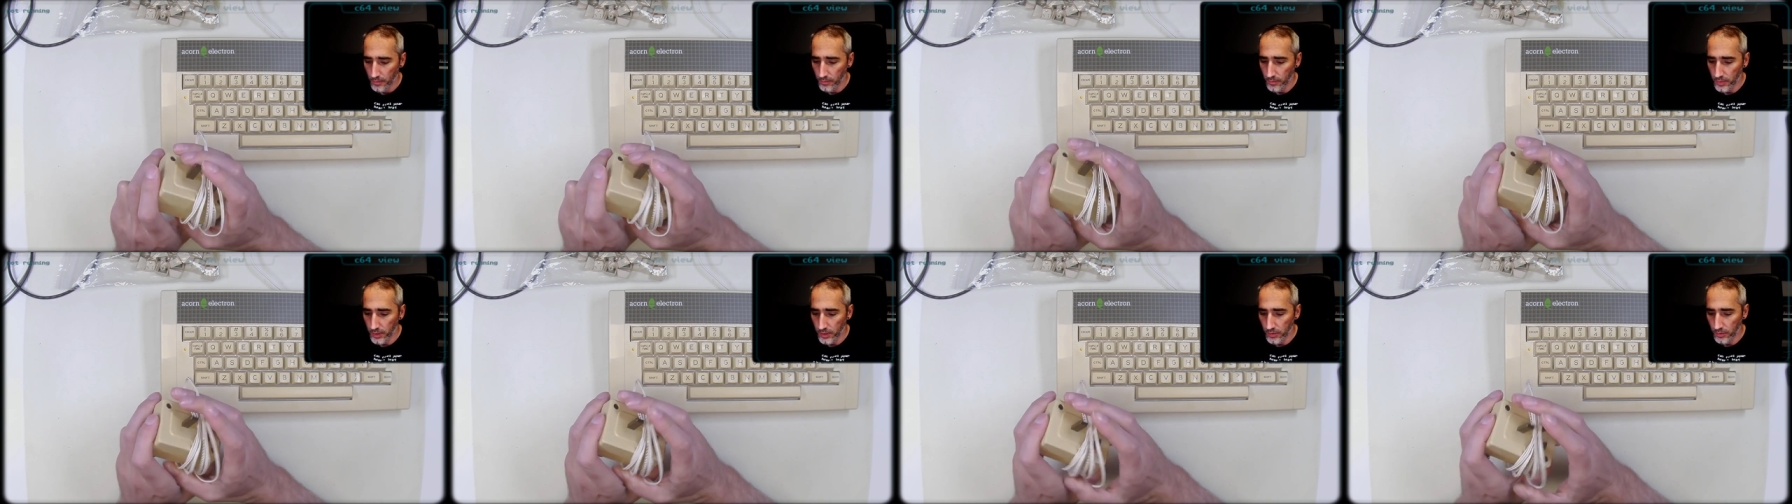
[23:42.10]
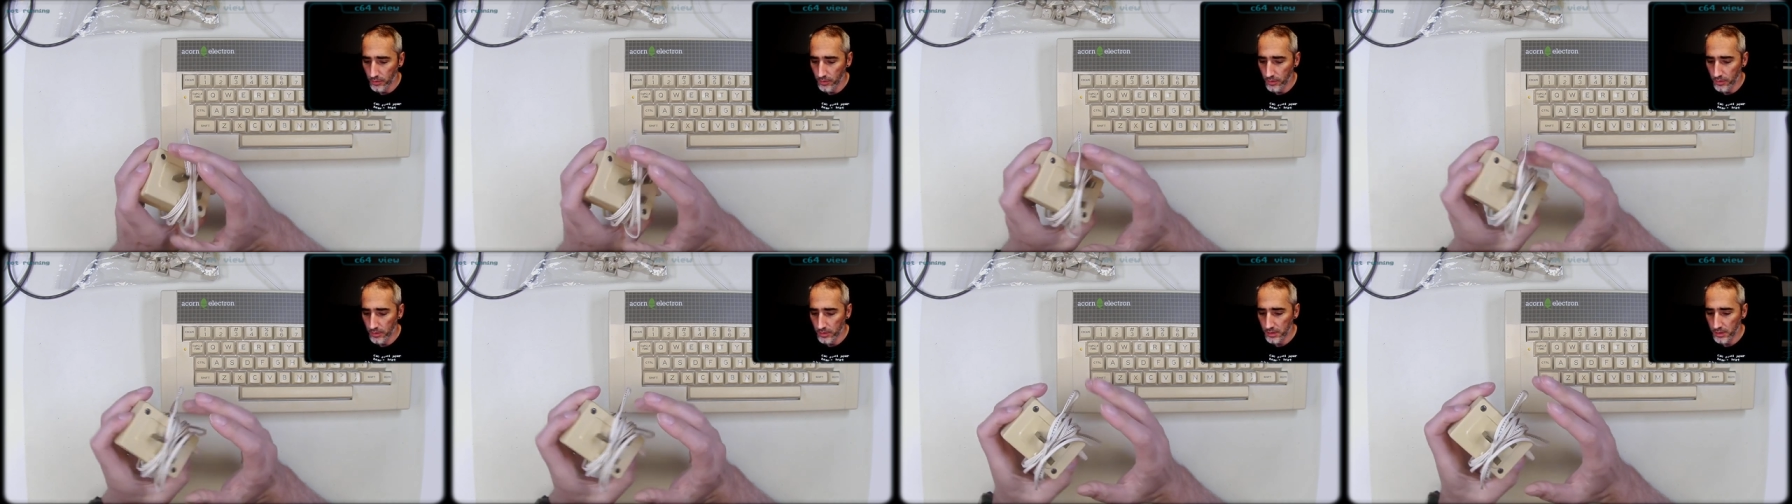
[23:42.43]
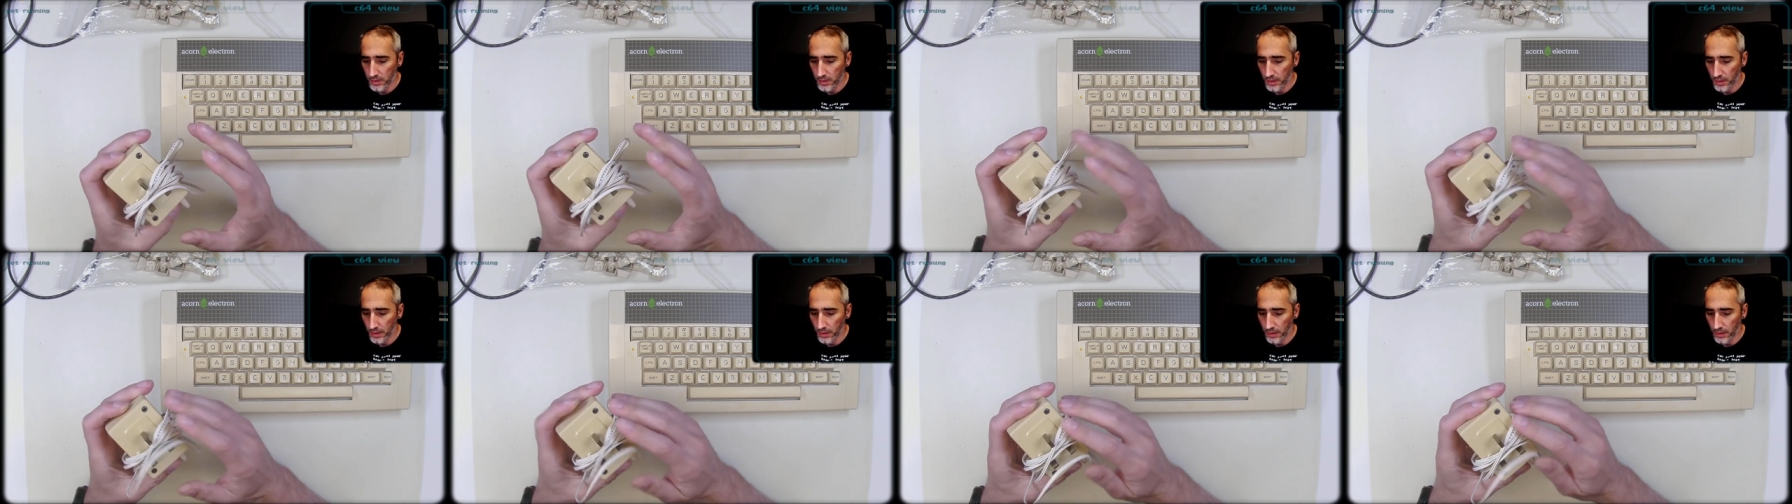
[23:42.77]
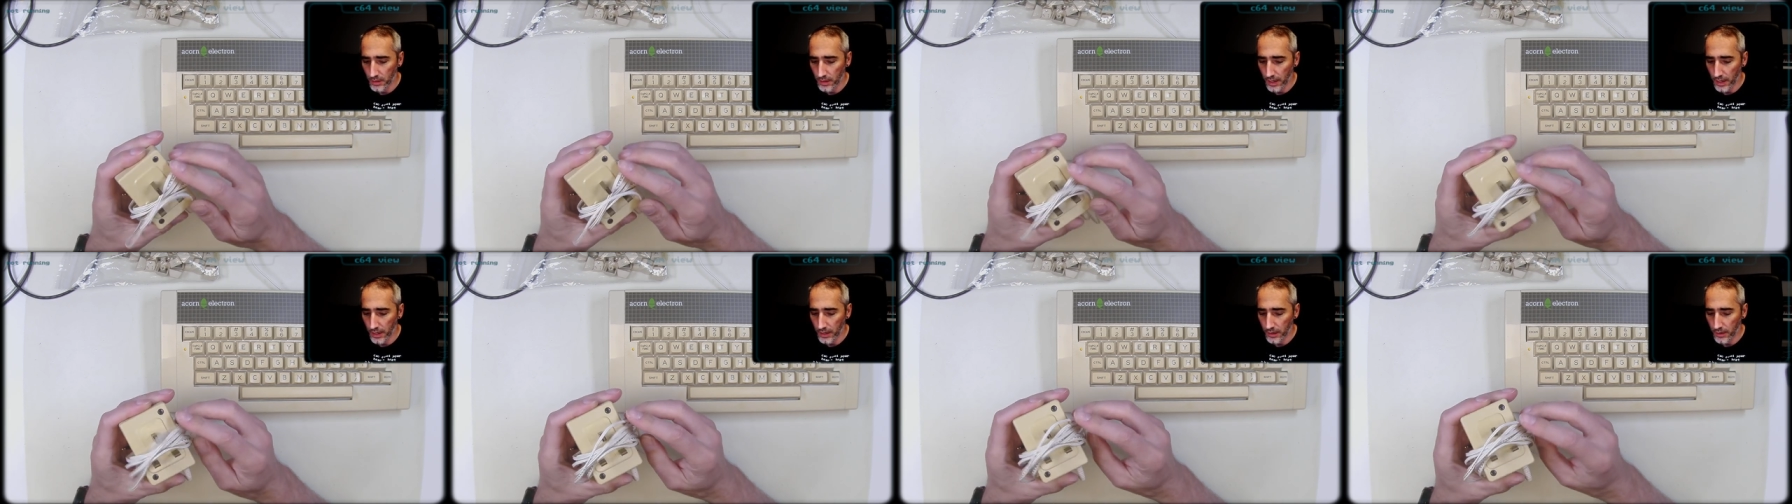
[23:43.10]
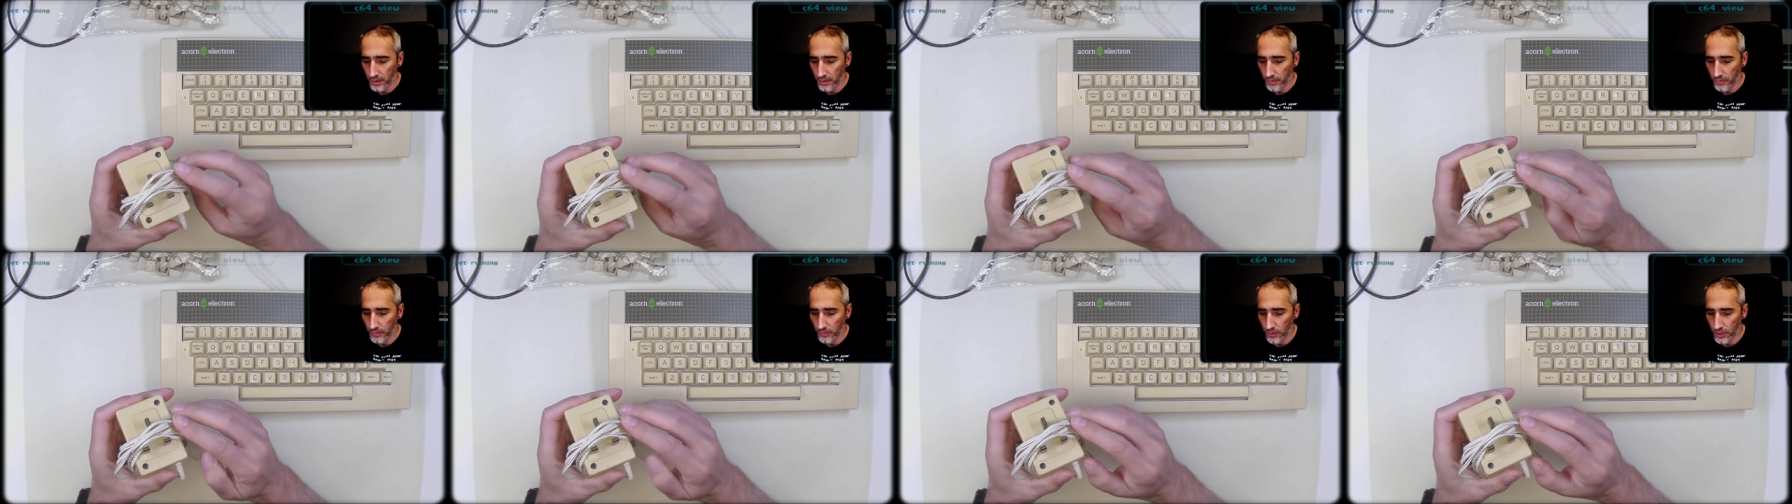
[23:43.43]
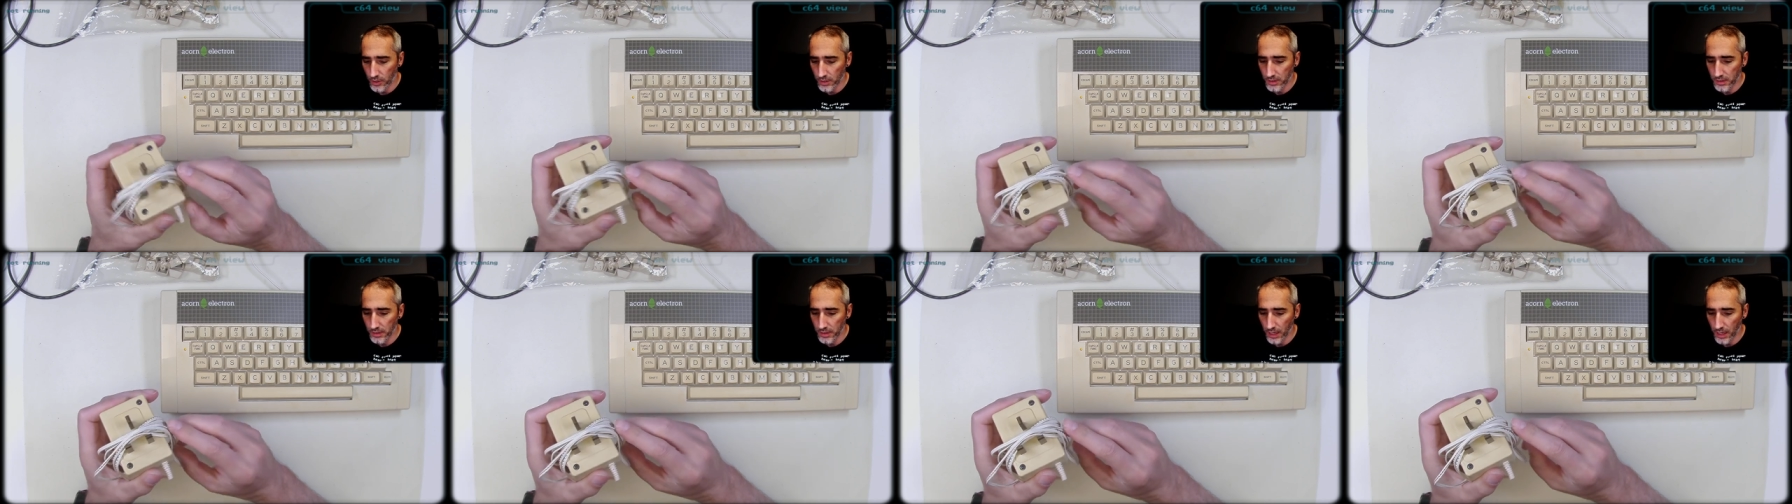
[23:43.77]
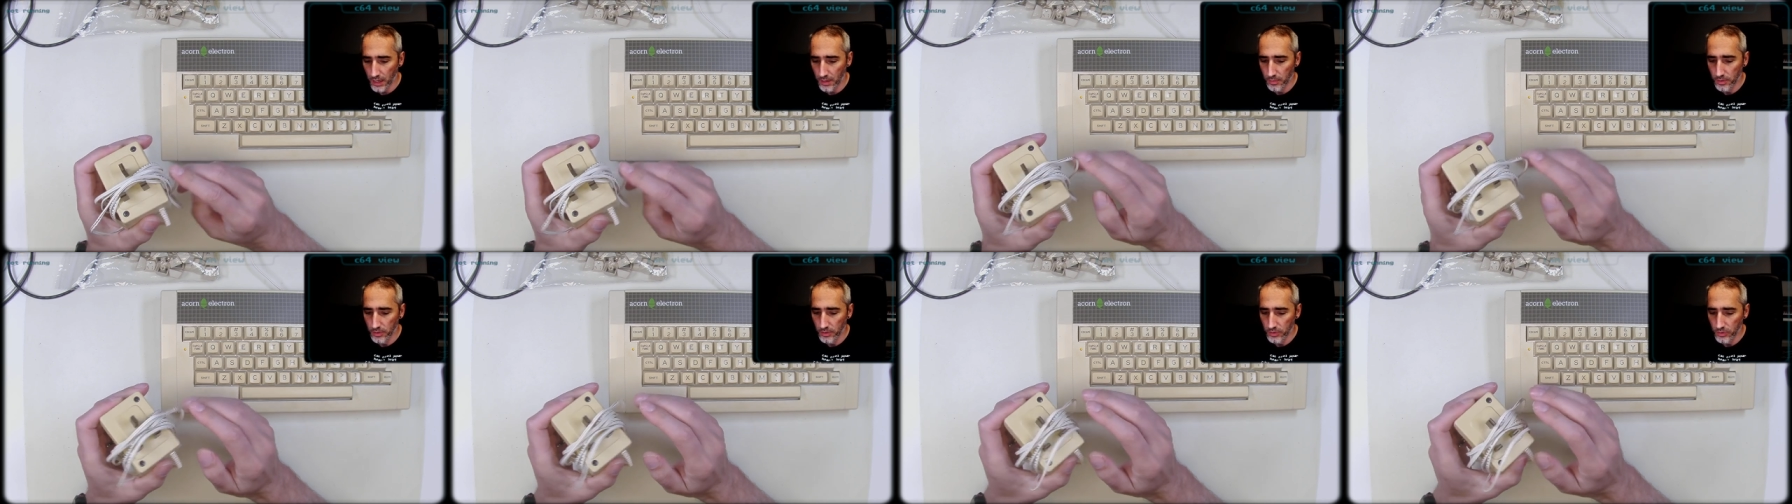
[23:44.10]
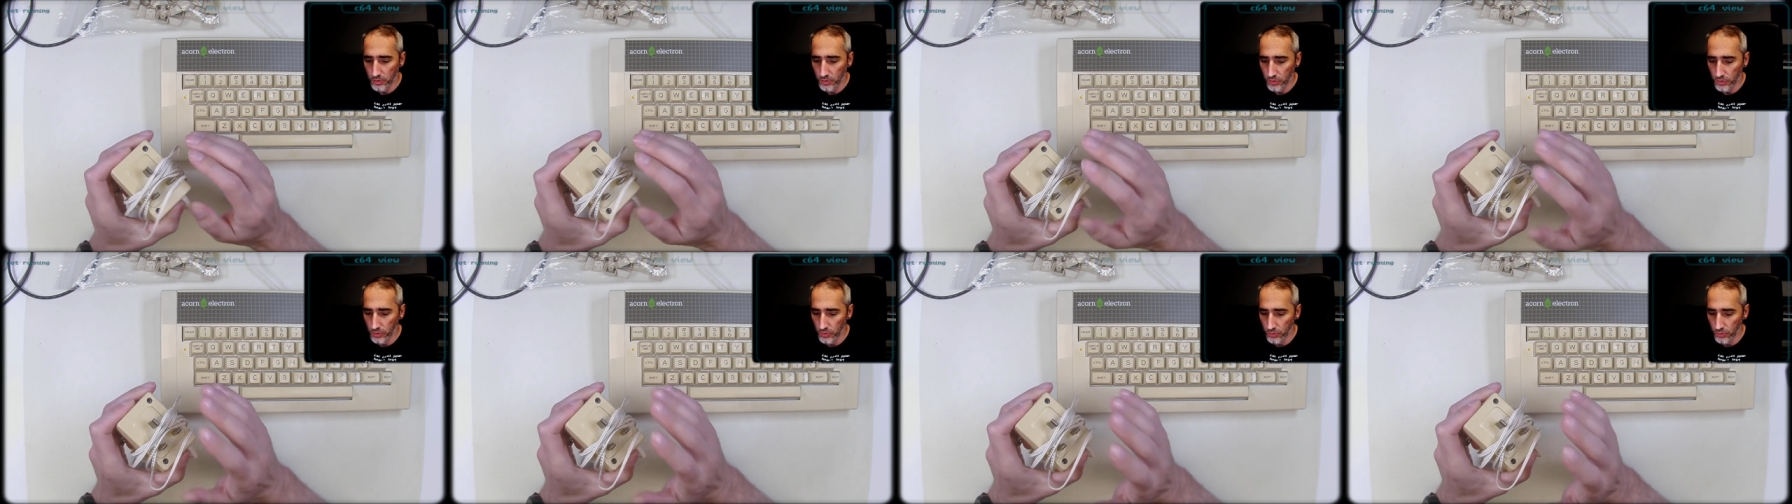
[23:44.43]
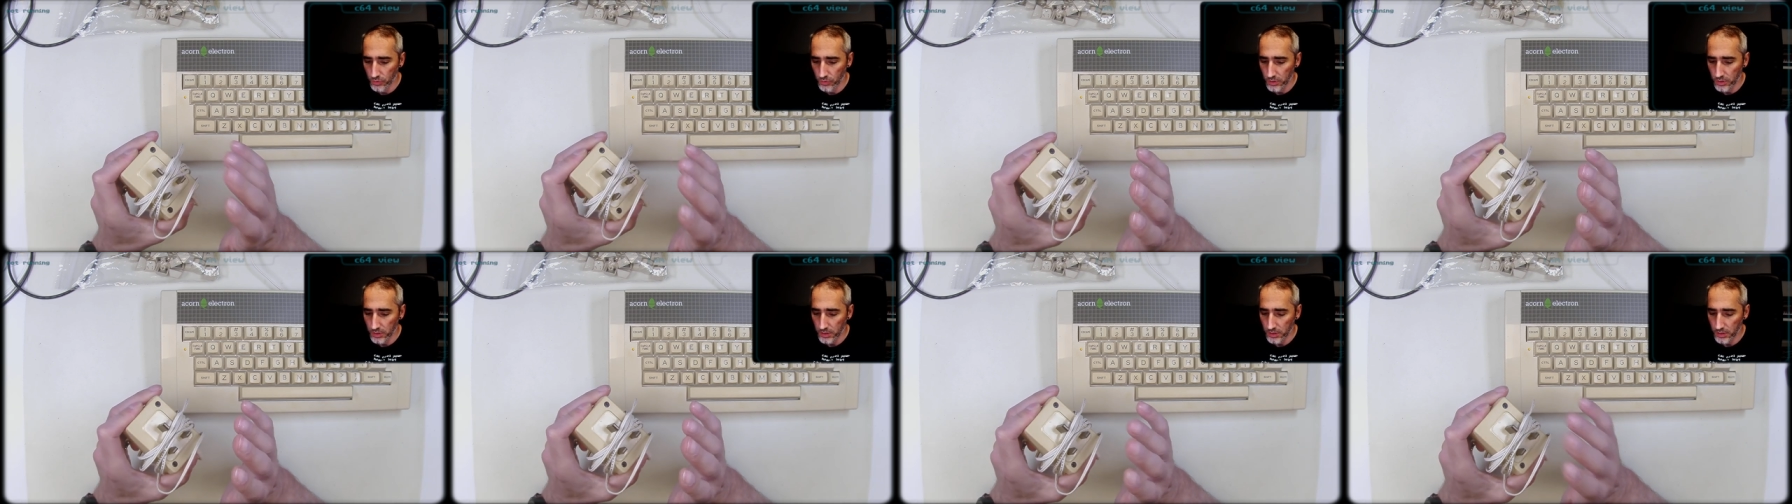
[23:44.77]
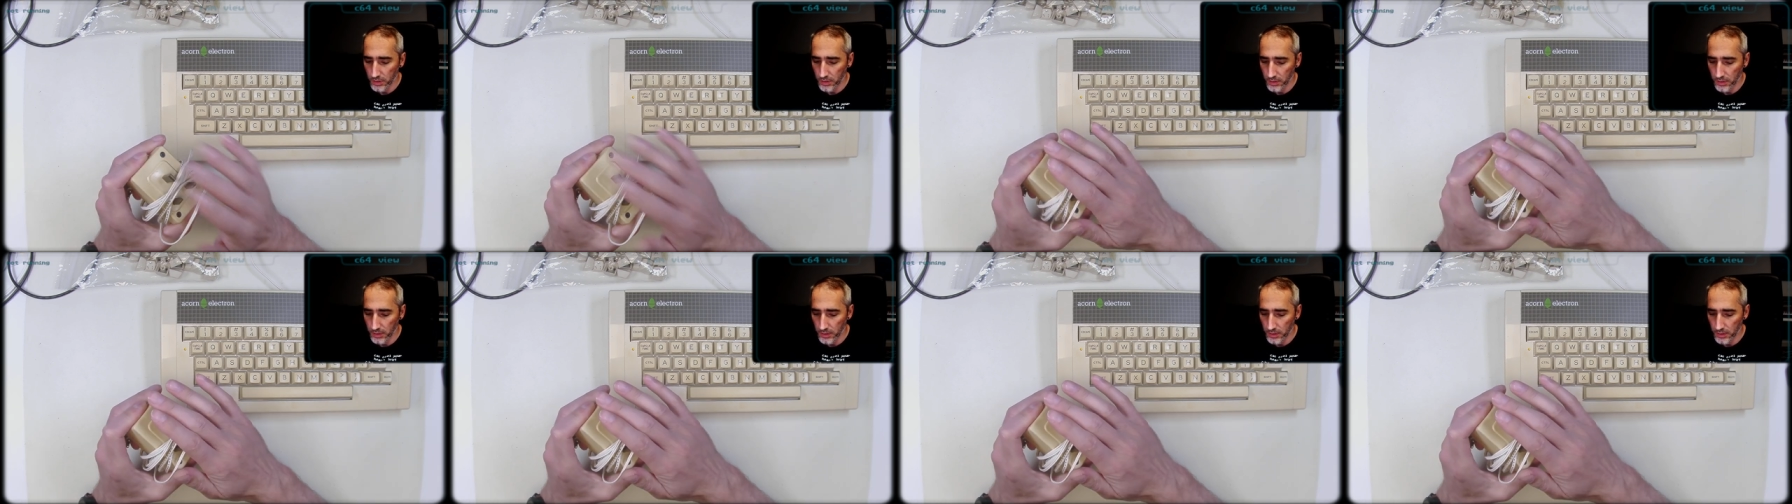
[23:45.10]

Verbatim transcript: because uh, I wasn't able to use